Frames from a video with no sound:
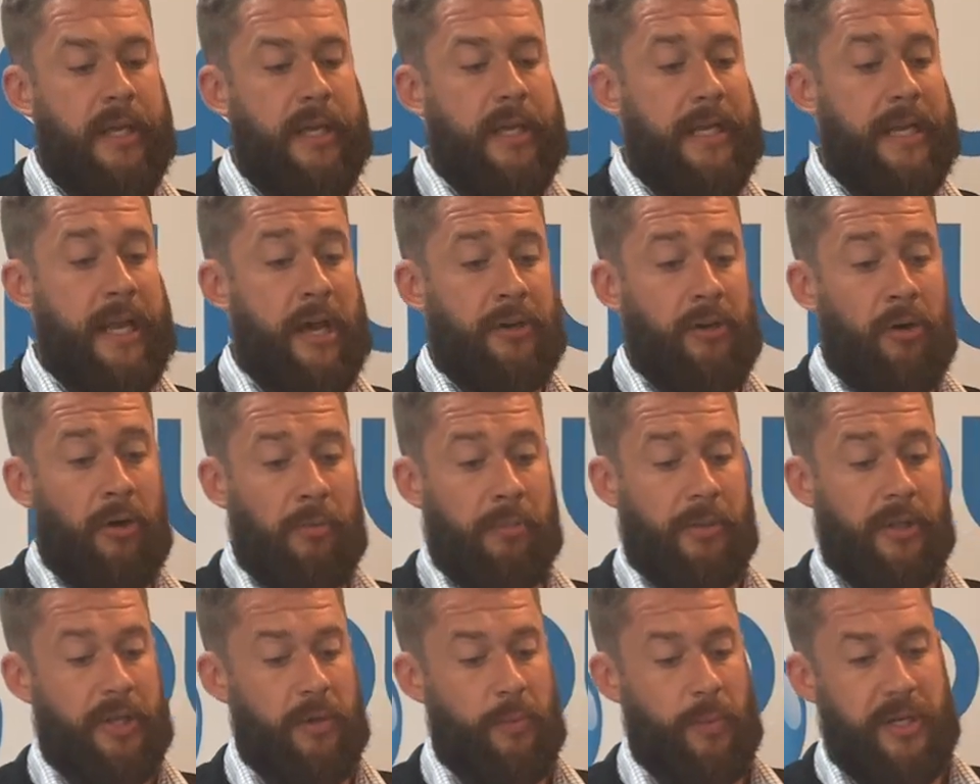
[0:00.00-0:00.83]
Now,
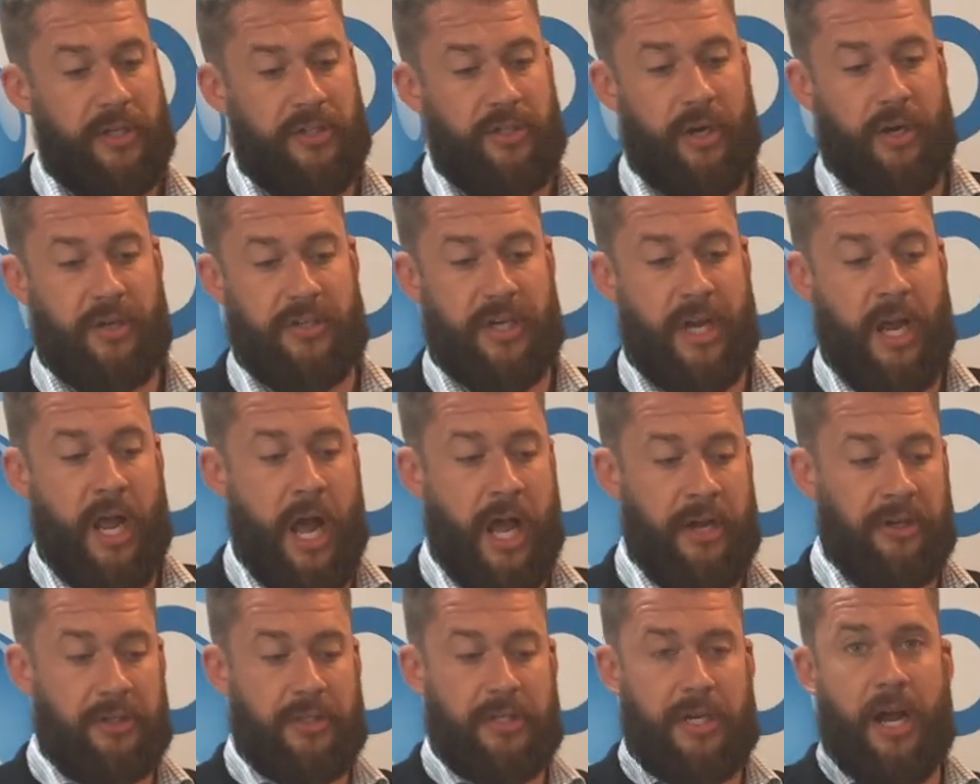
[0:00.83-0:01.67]
normally we charge
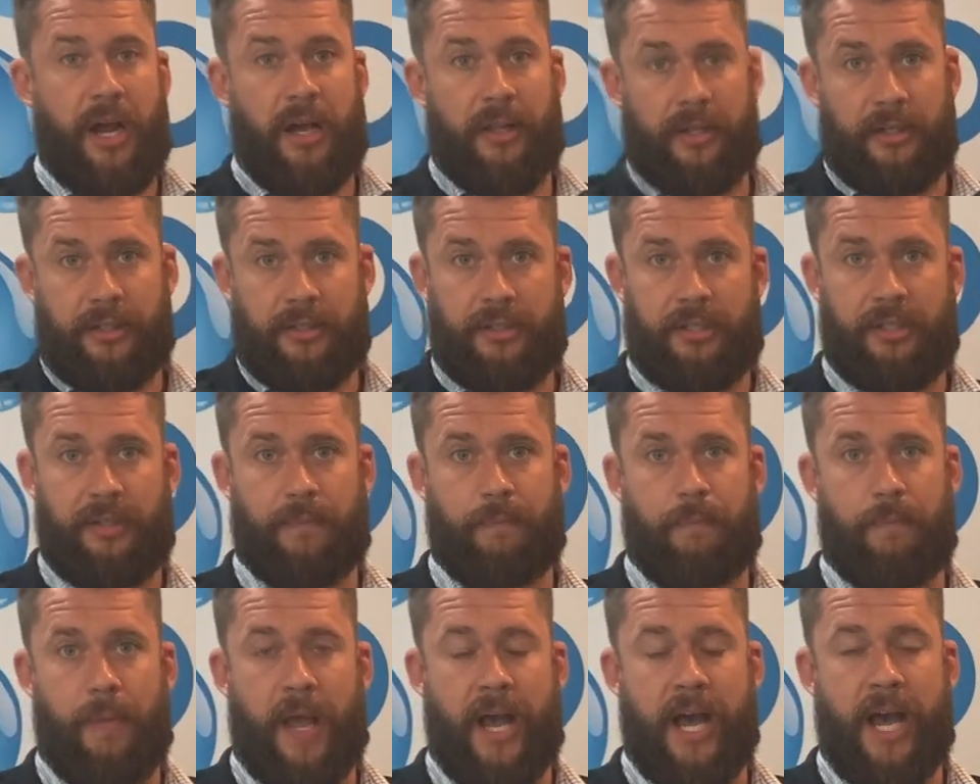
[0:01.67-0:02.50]
$100
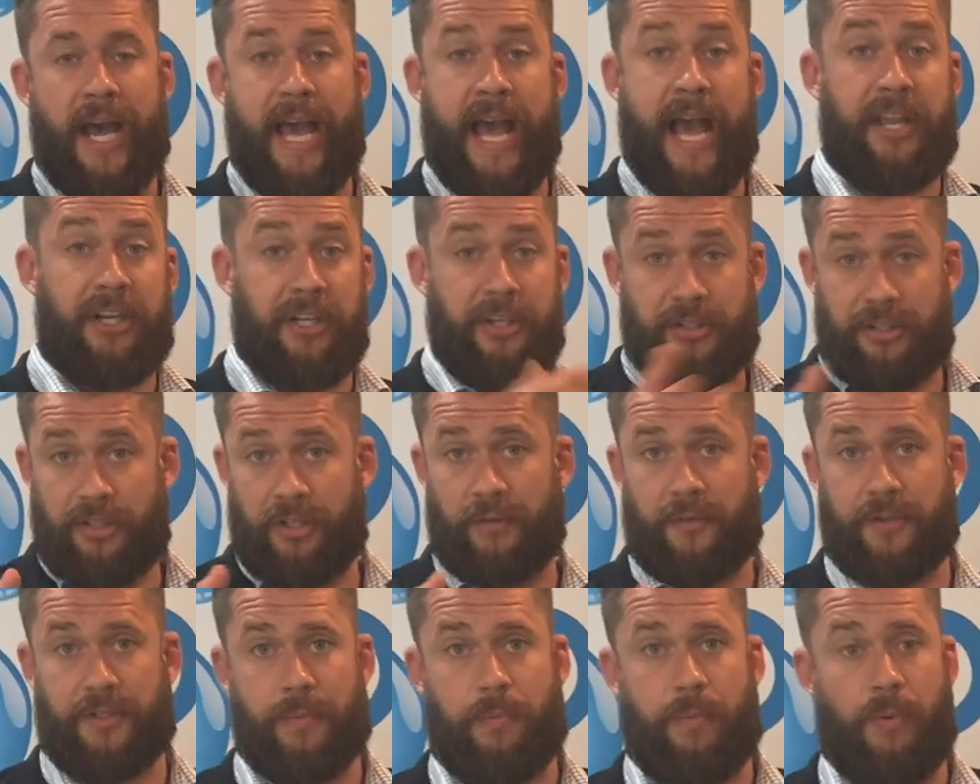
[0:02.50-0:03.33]
at your
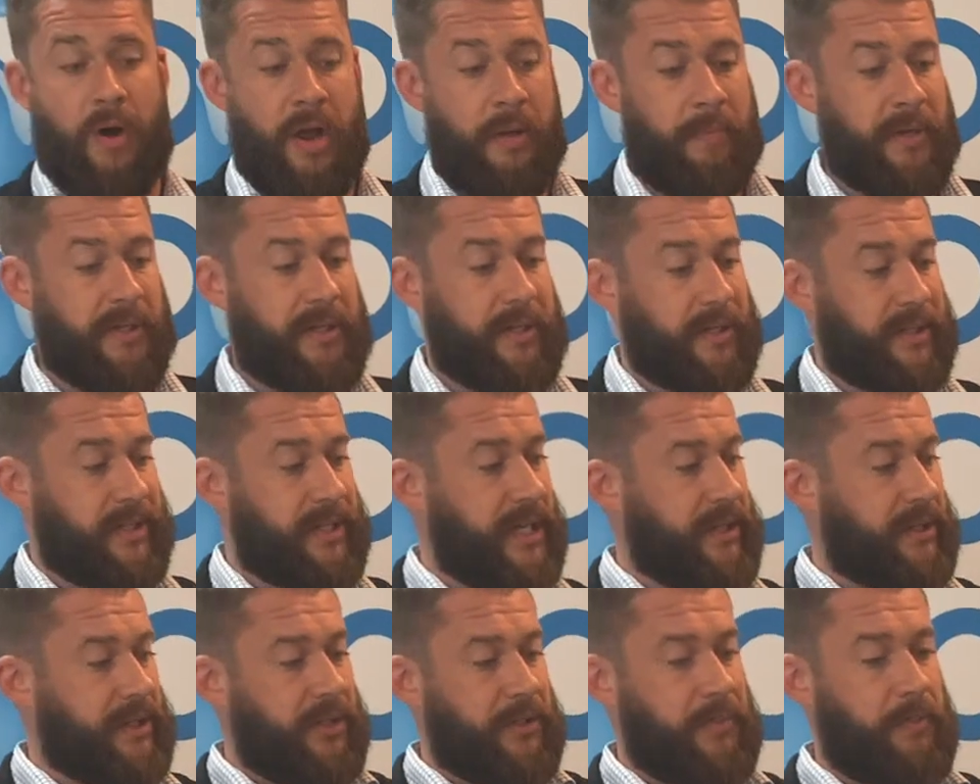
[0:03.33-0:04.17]
service appointment to
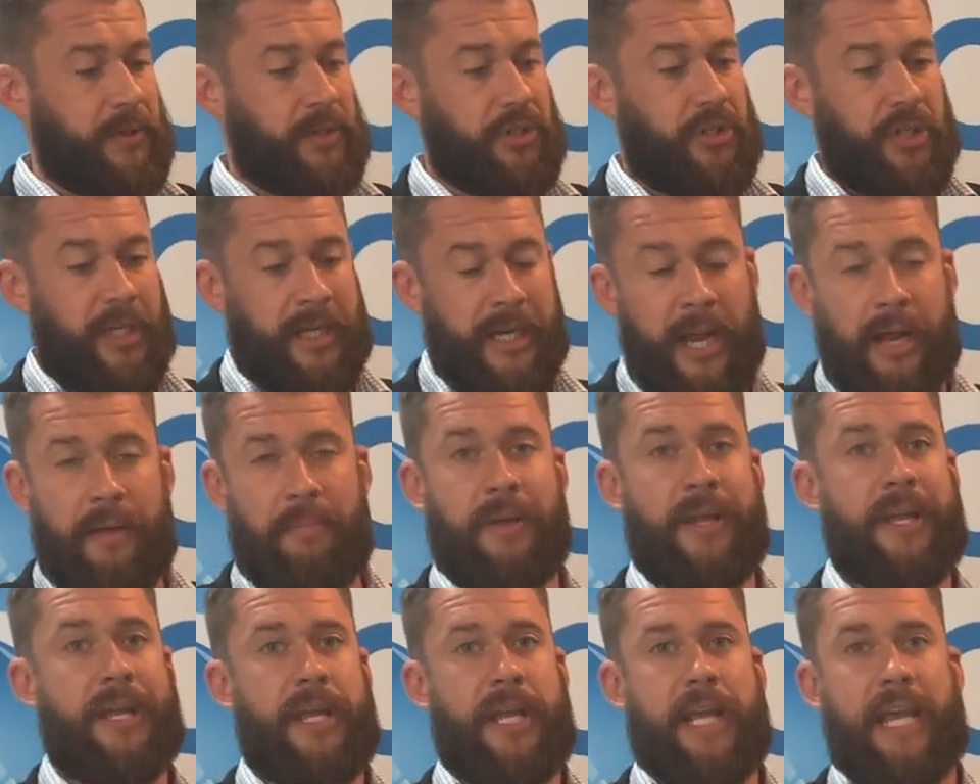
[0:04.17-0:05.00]
set this machine up
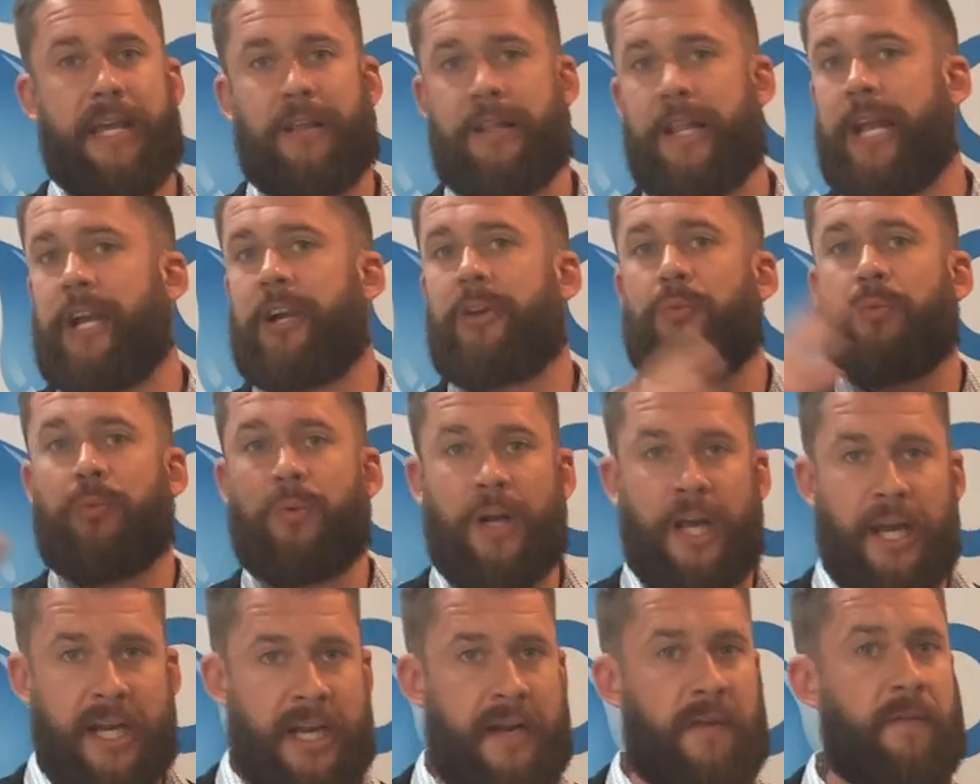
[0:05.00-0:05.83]
and let it
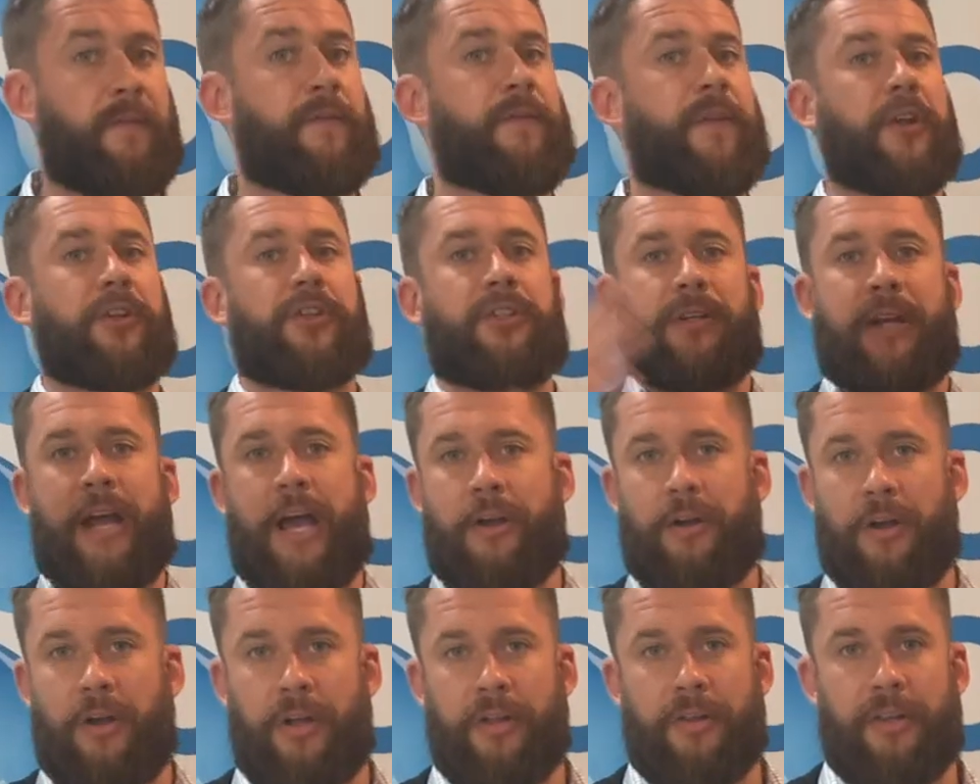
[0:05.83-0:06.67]
run and filter out
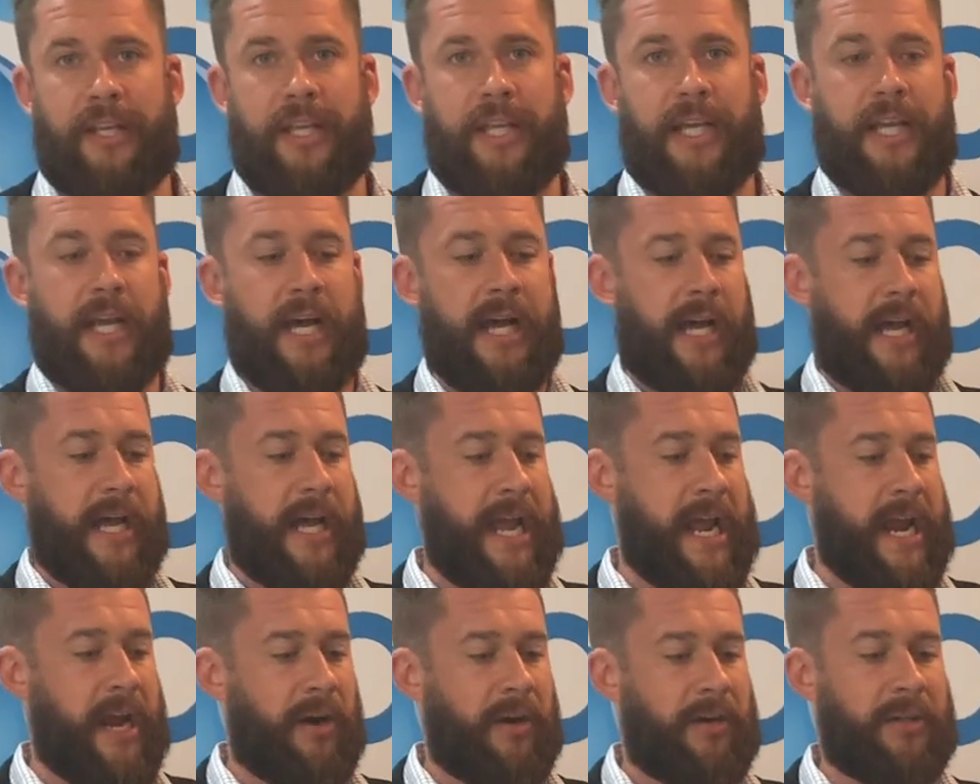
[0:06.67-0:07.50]
all the
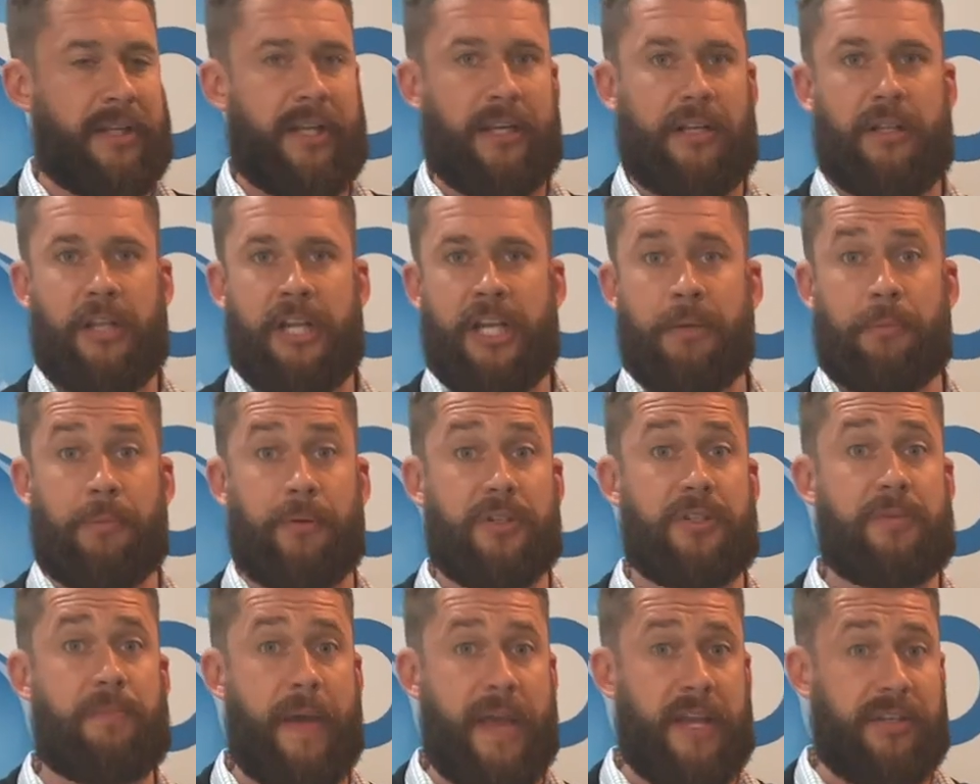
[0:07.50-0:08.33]
air in the cleanable
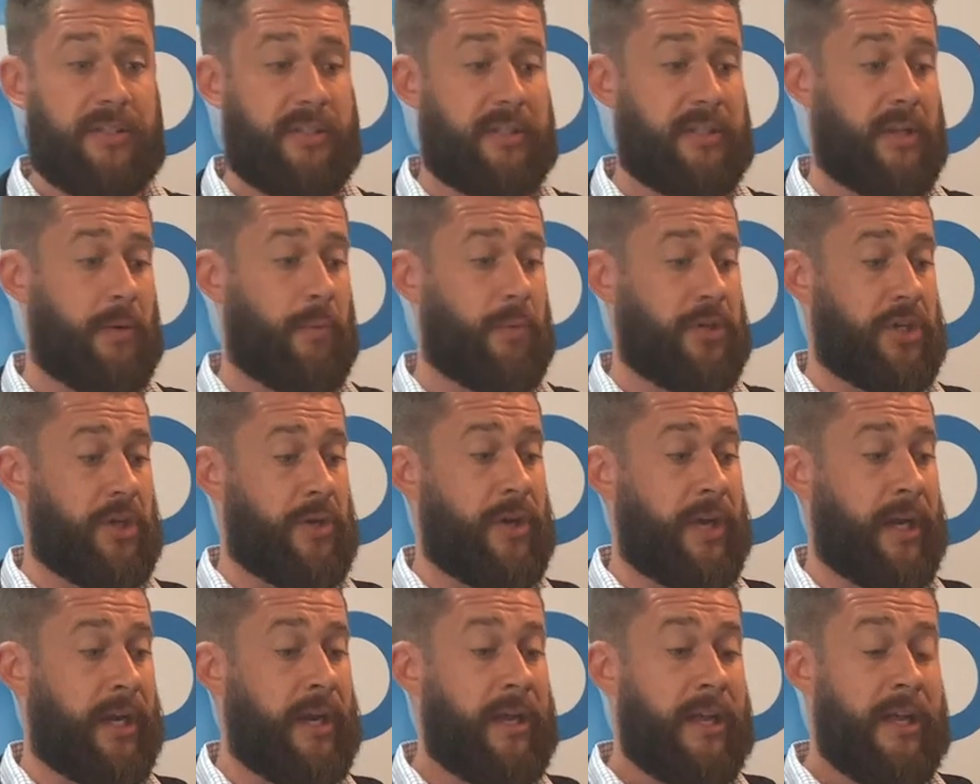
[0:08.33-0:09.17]
spaces that we're
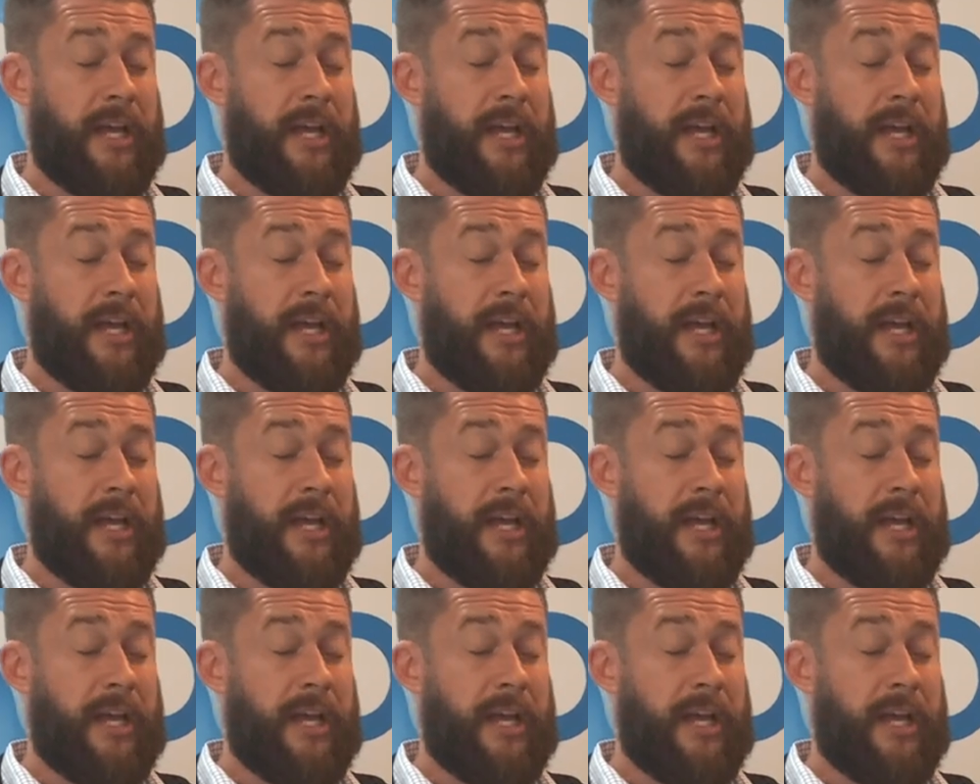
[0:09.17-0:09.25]
doing.